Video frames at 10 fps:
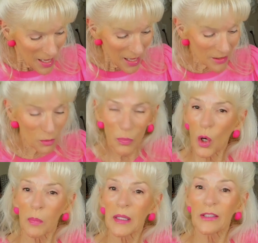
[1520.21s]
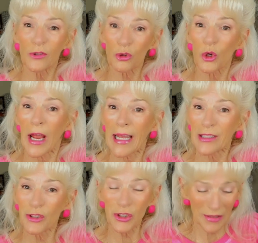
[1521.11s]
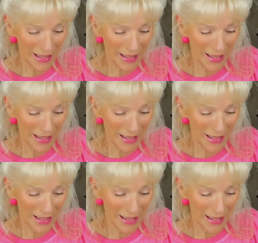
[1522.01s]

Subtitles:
It's probably strange